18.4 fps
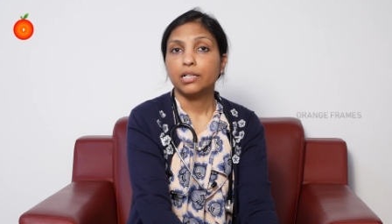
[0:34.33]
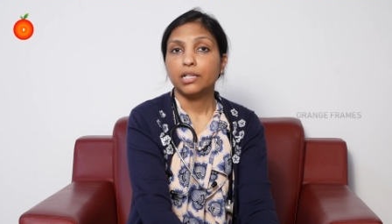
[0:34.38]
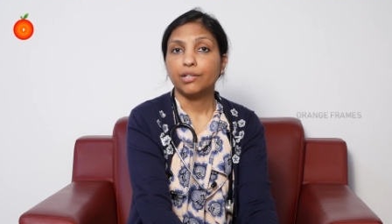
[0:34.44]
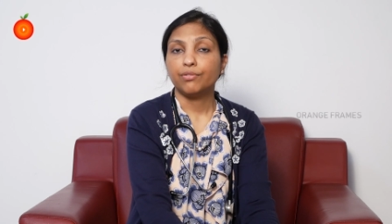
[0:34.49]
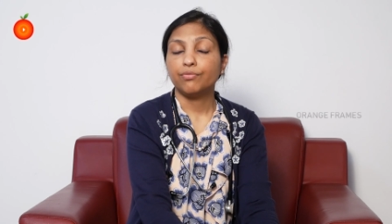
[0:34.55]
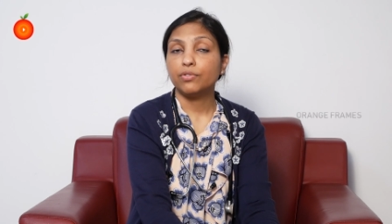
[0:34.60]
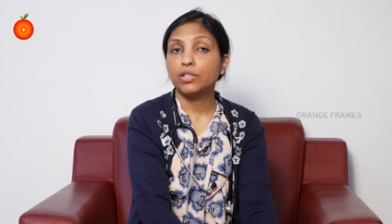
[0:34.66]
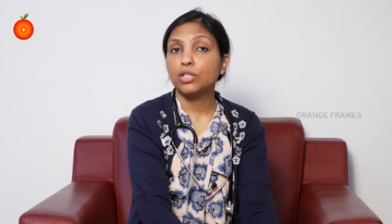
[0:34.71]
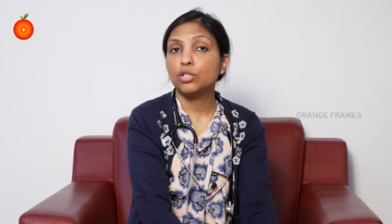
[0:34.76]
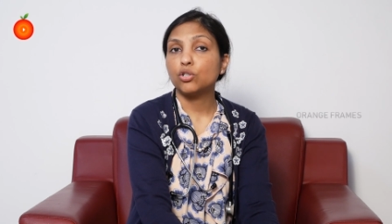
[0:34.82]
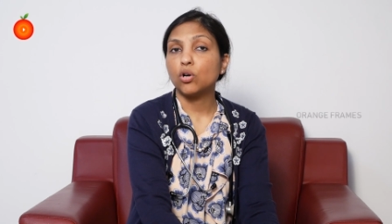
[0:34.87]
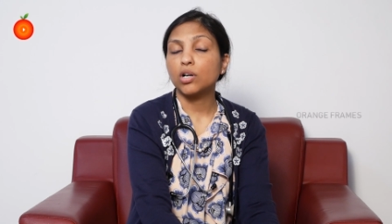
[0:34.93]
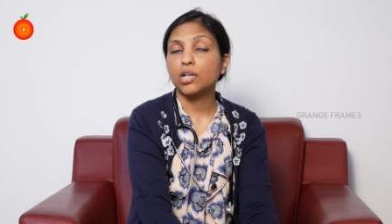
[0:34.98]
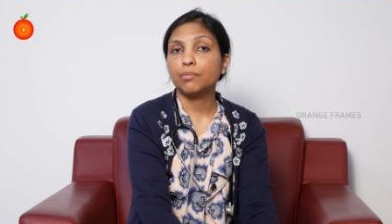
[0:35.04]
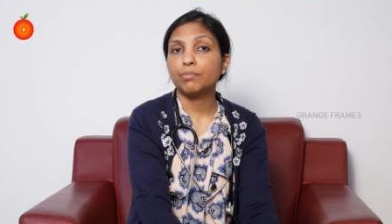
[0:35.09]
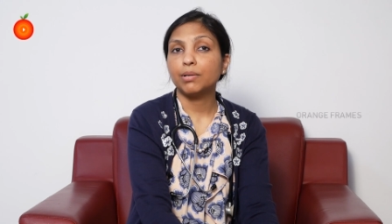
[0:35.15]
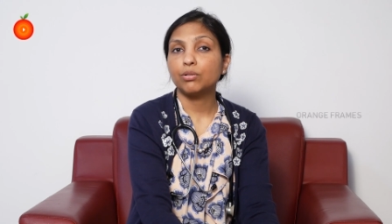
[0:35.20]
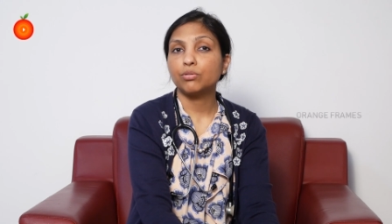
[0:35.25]
If we
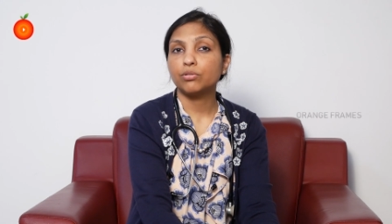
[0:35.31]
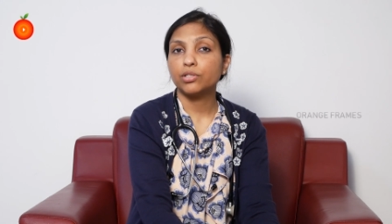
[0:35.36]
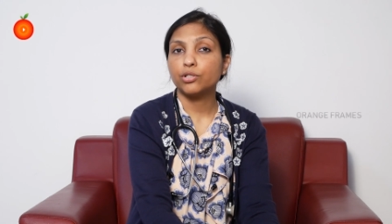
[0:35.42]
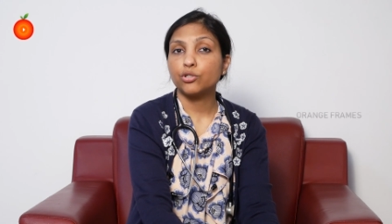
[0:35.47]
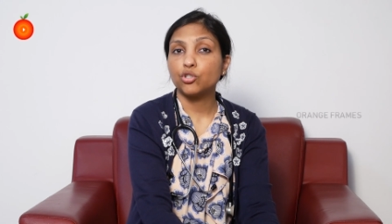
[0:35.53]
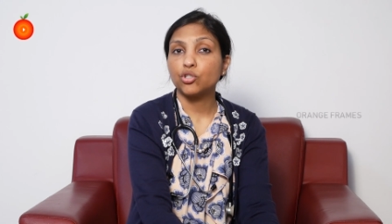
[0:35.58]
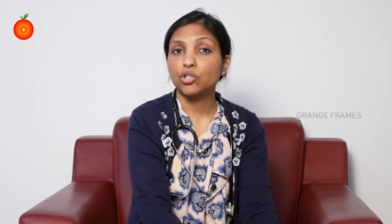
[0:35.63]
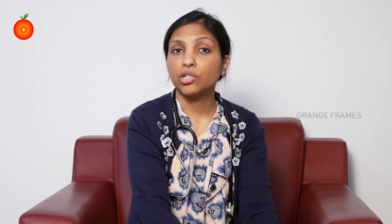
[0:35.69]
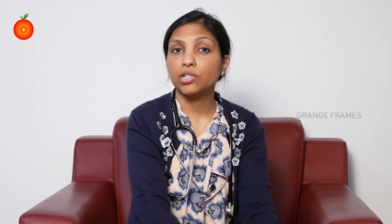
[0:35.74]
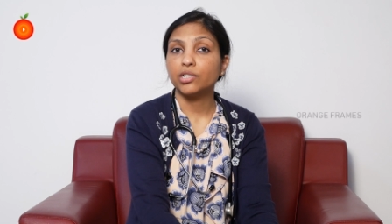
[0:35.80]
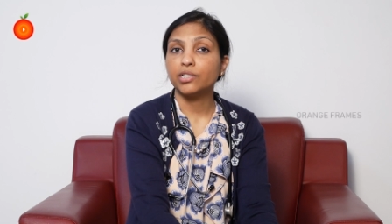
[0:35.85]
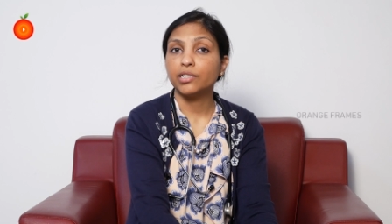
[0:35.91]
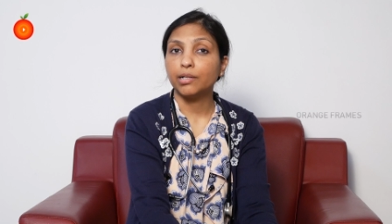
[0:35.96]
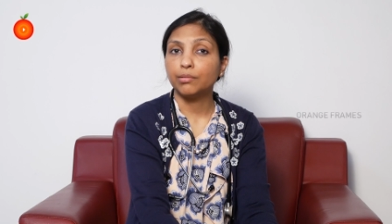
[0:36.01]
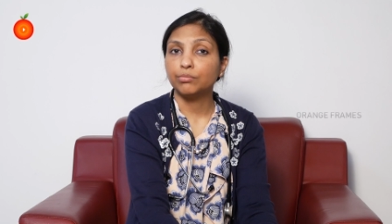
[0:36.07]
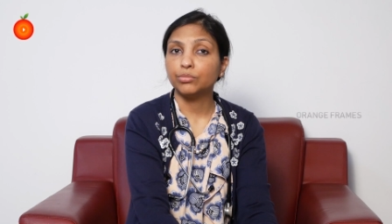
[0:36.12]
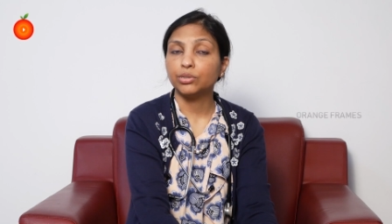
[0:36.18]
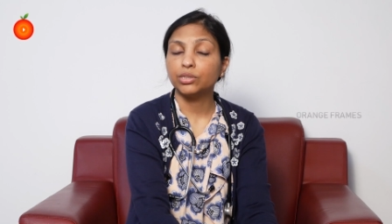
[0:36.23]
talk about the sheer
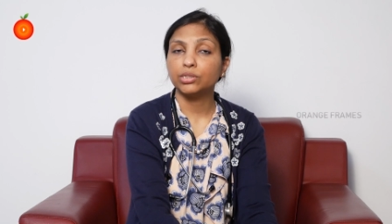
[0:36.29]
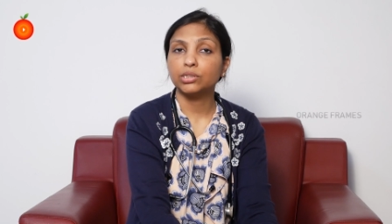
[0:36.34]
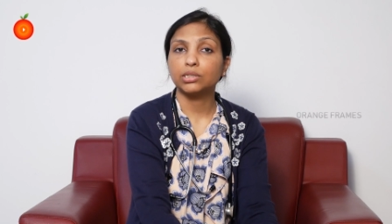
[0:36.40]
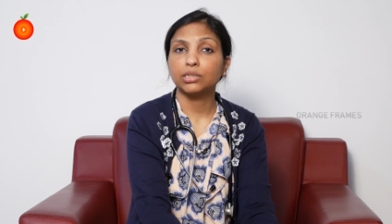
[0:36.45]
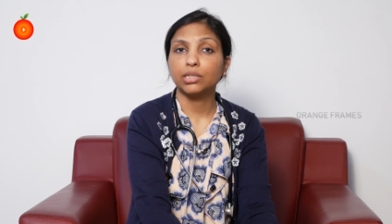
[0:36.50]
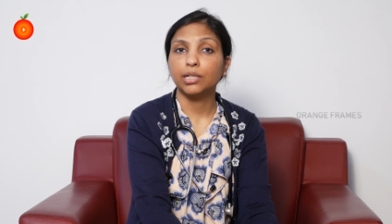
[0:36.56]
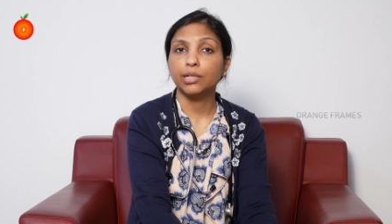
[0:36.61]
numbers,